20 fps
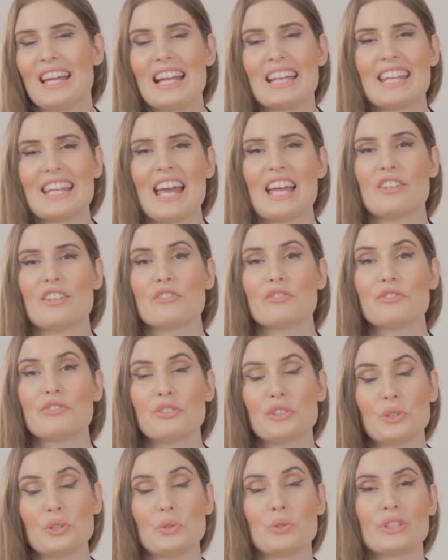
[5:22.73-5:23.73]
Then
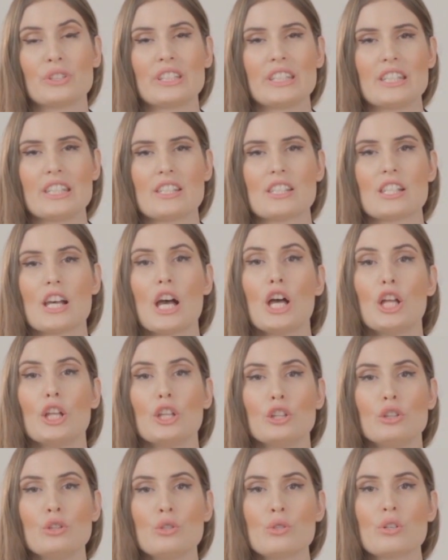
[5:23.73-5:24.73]
food is
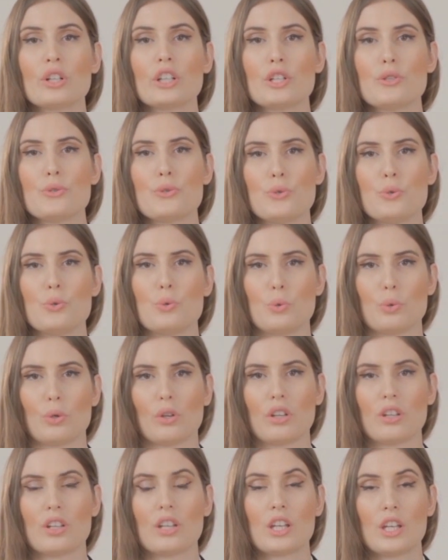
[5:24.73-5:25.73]
nourriture.
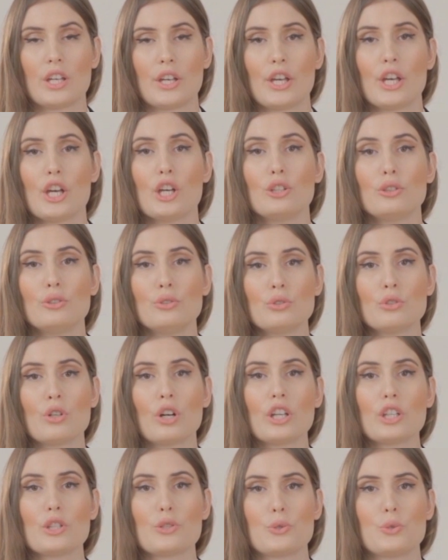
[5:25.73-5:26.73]

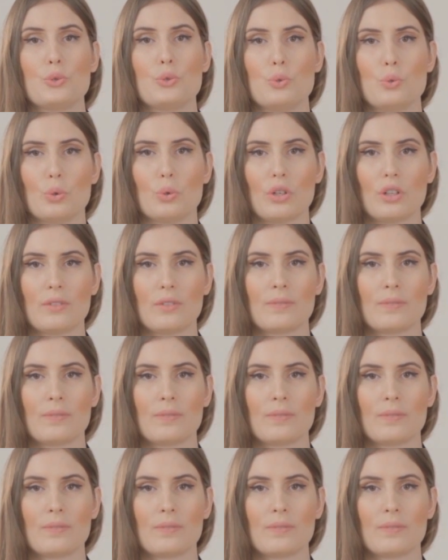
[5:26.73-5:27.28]
Nourriture.